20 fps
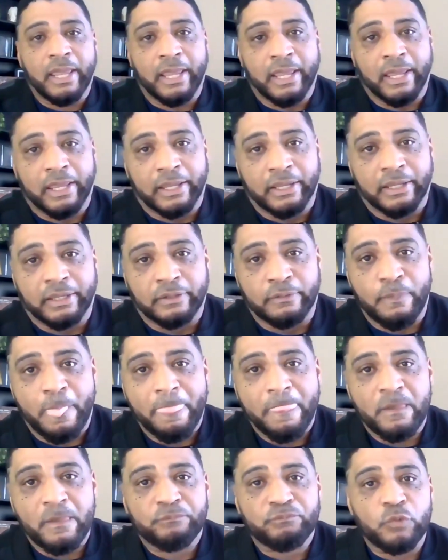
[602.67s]
And
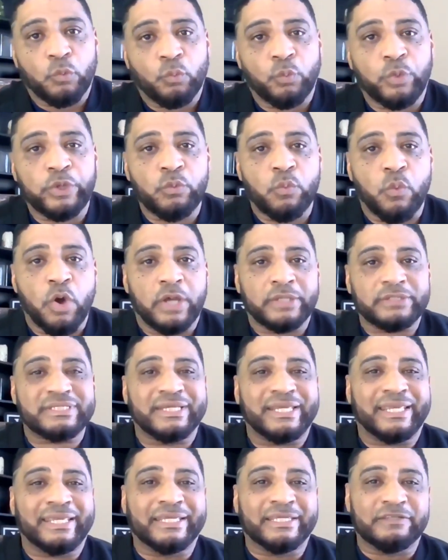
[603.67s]
we want
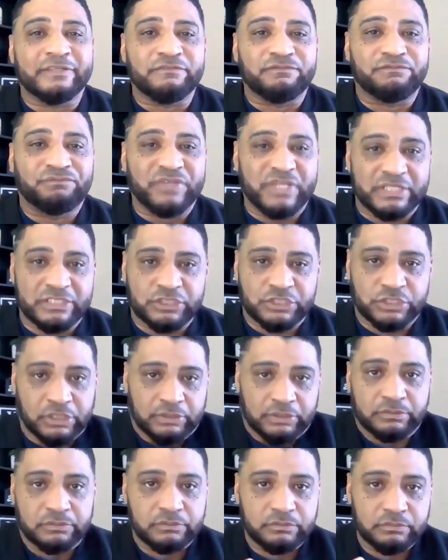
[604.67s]
to
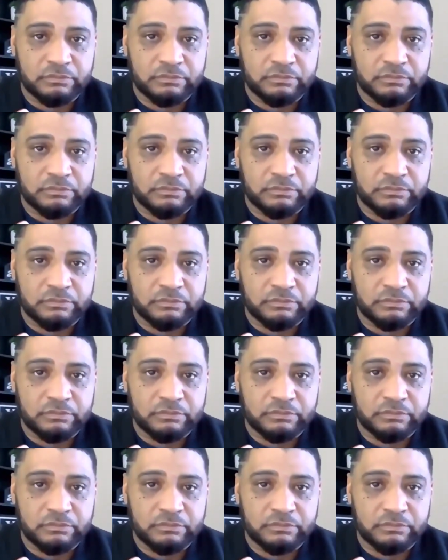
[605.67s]
envision